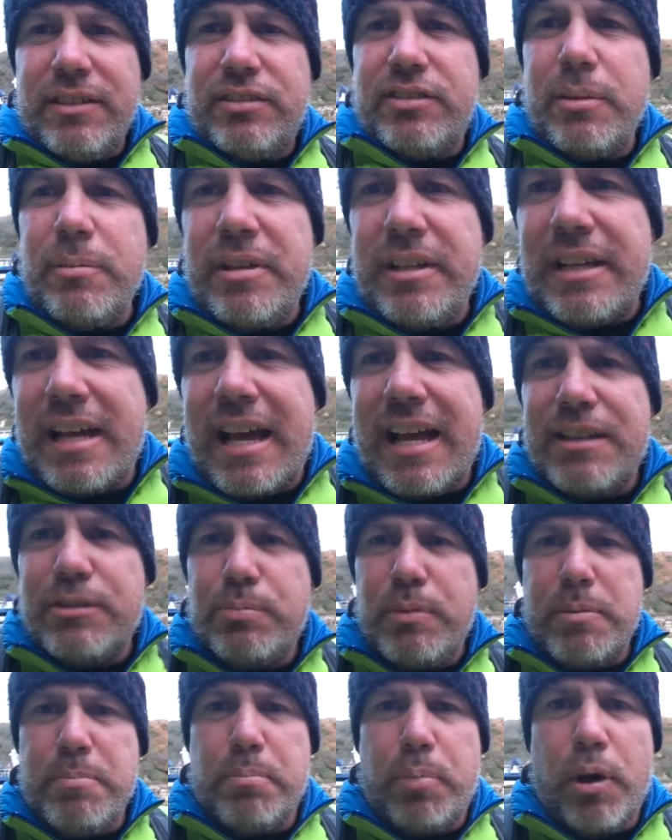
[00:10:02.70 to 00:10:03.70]
something that has
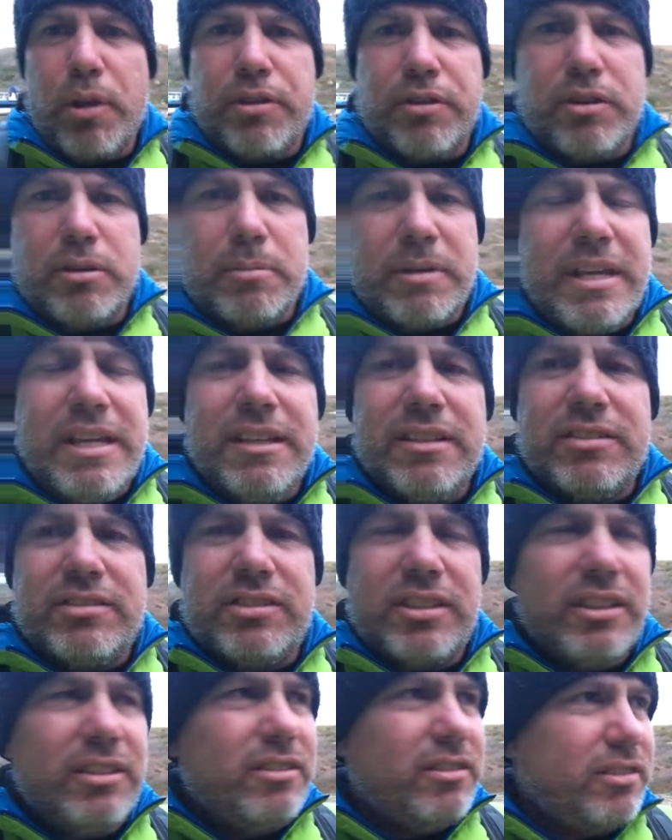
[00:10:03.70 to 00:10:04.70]
been bothering me
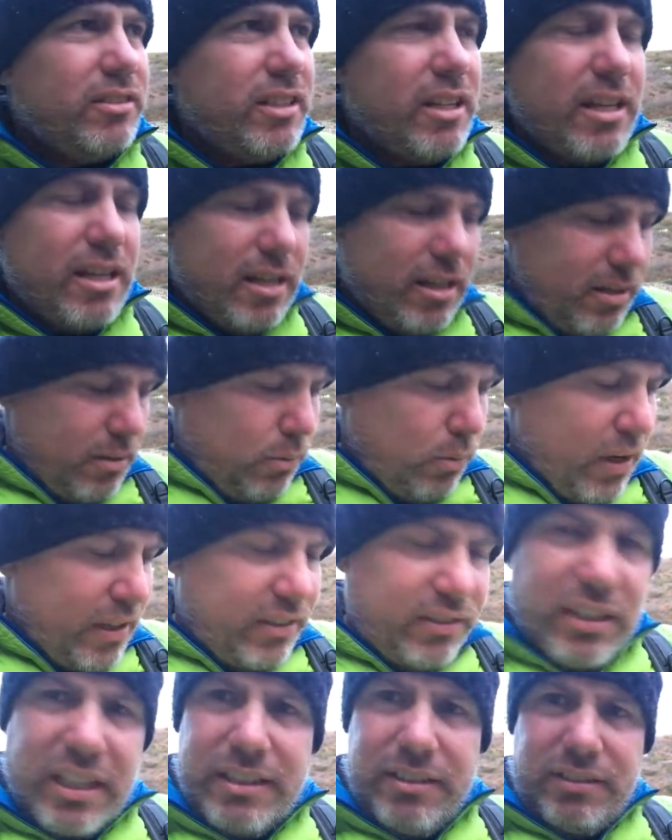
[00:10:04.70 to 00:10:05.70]
since White
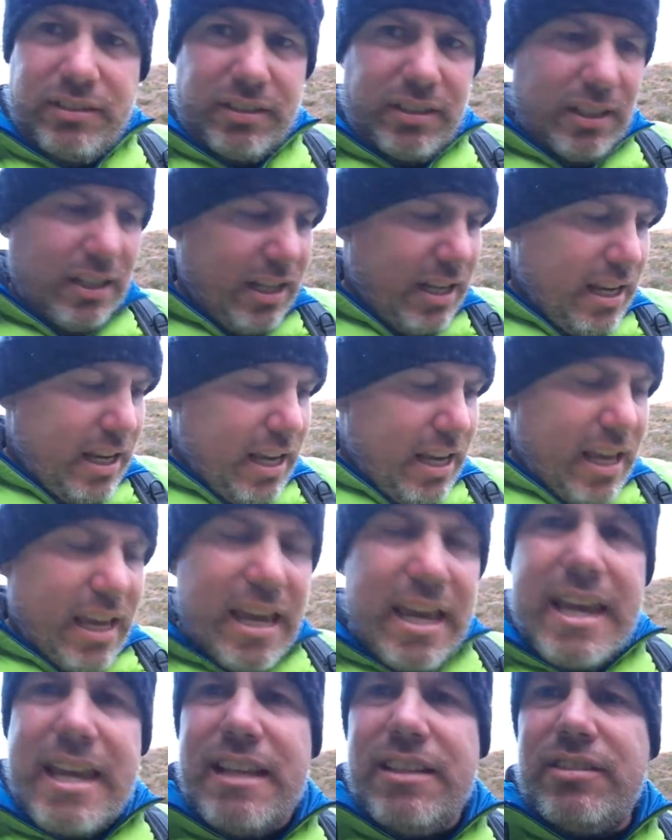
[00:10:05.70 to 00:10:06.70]
Sands
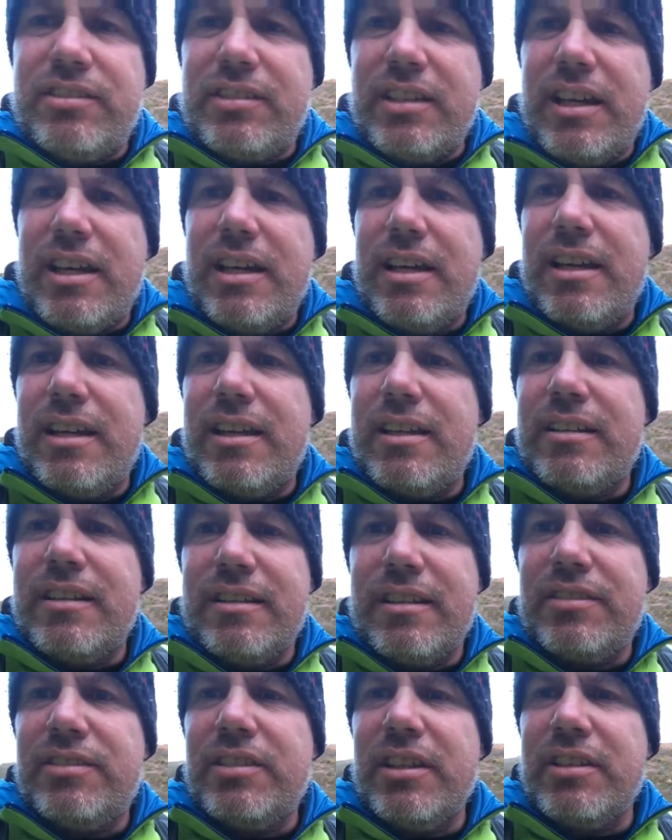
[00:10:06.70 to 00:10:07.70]
is the
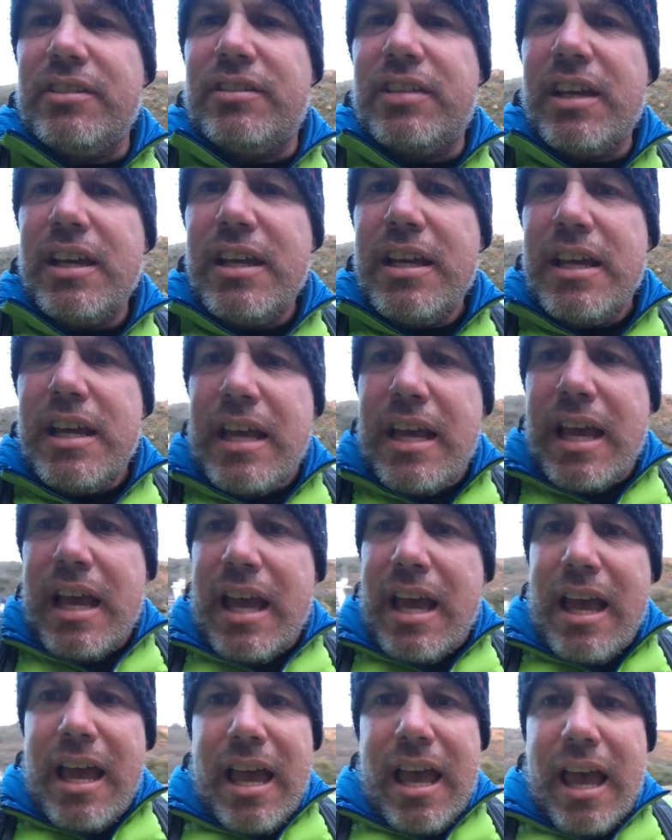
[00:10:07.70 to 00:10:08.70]
distance.
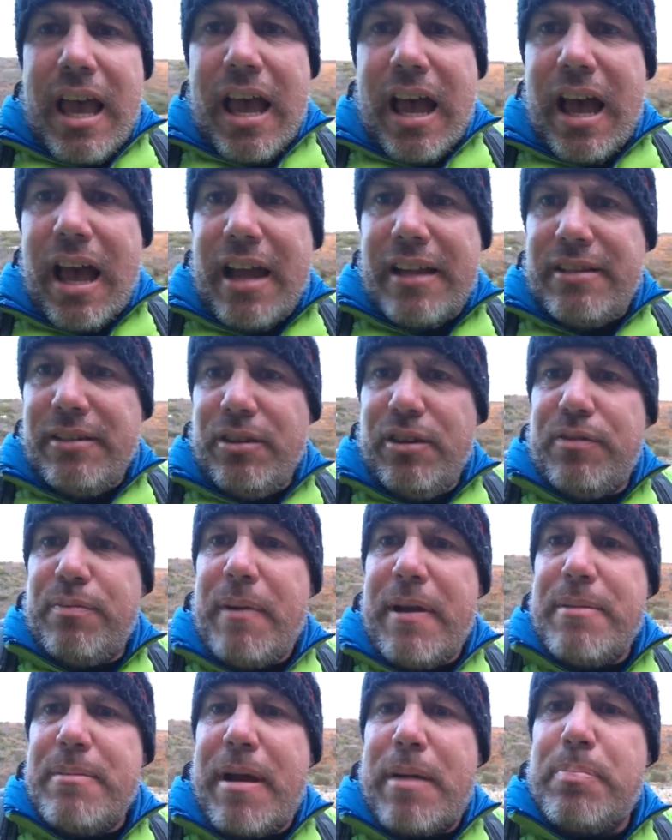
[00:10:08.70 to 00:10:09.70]
I don't know if
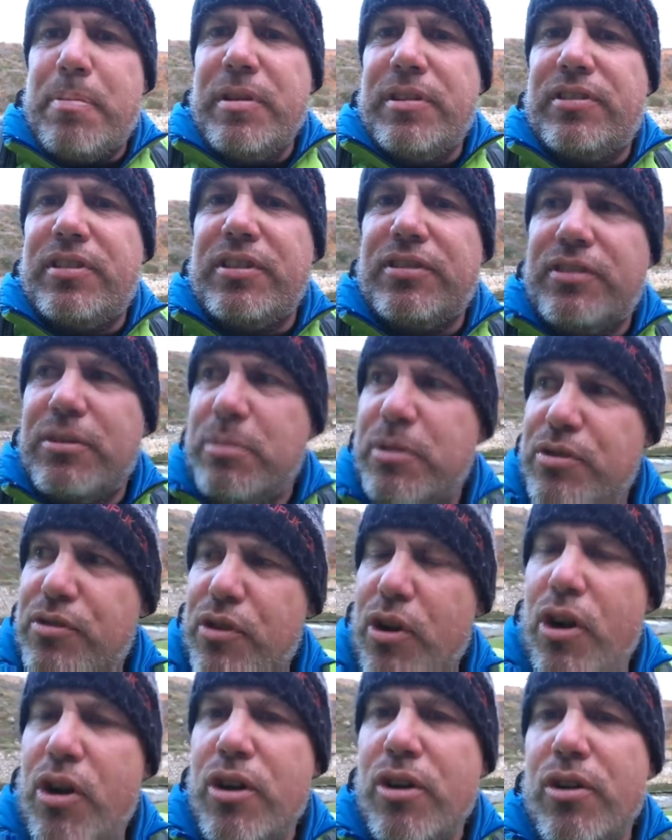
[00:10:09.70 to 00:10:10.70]
my mapping system is
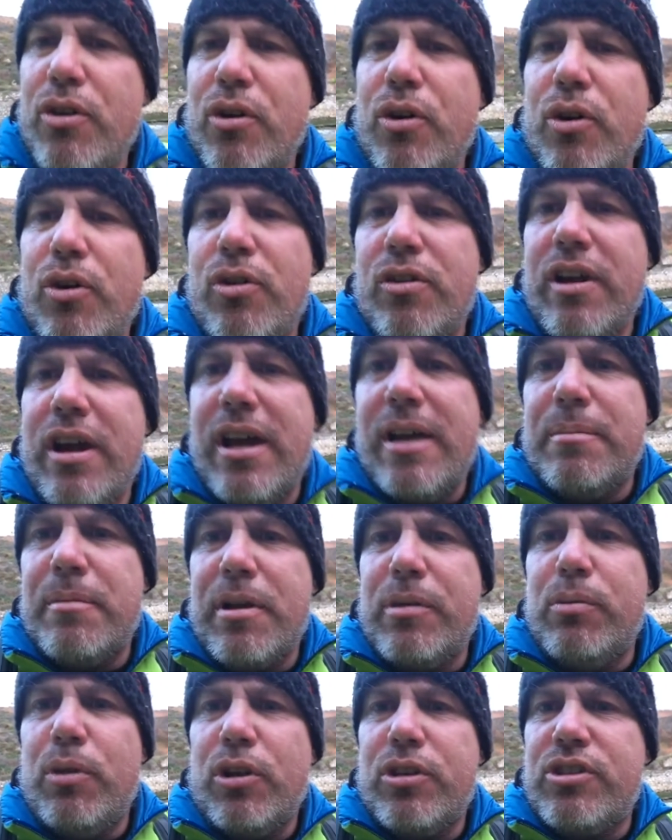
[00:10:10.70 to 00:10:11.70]
wrong or my
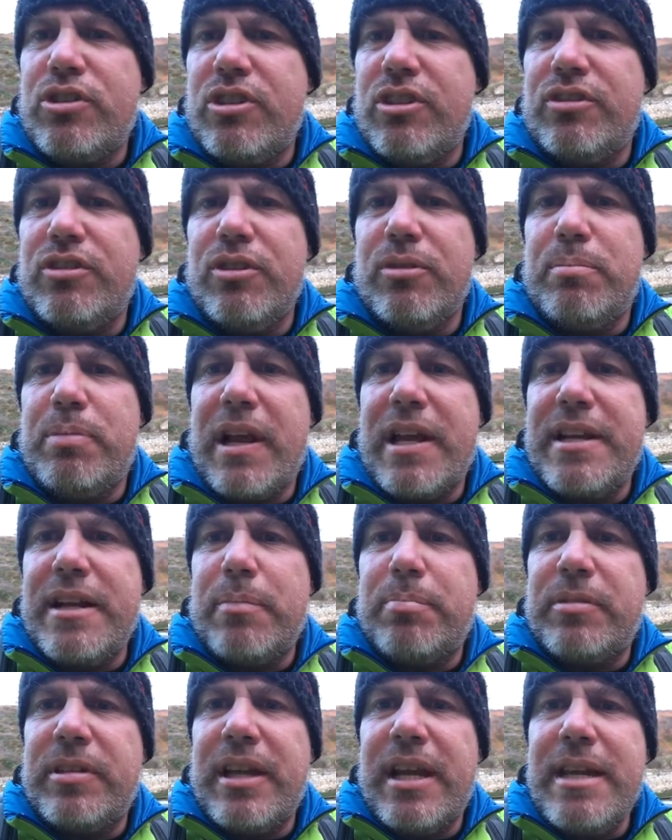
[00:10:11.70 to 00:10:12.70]
watch is playing
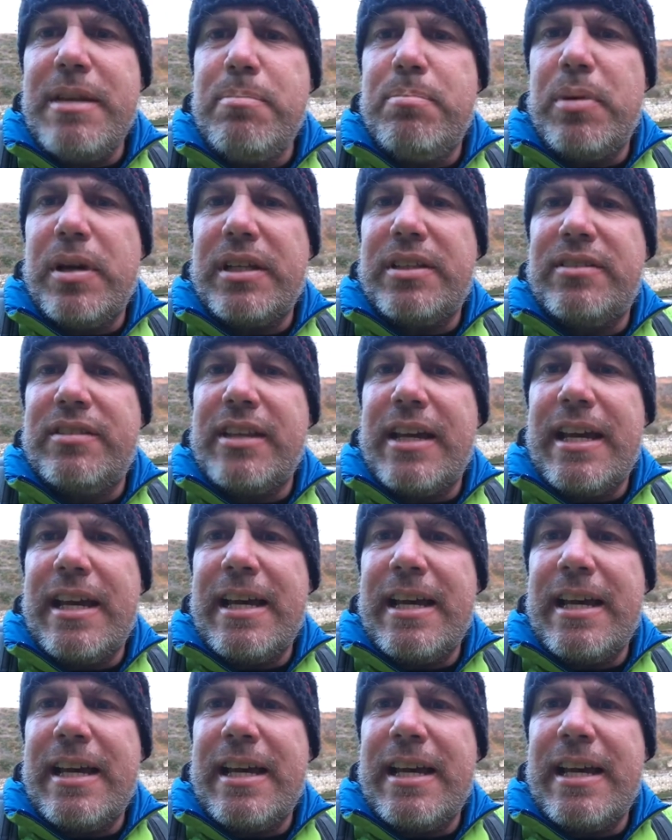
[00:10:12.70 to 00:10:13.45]
up today, but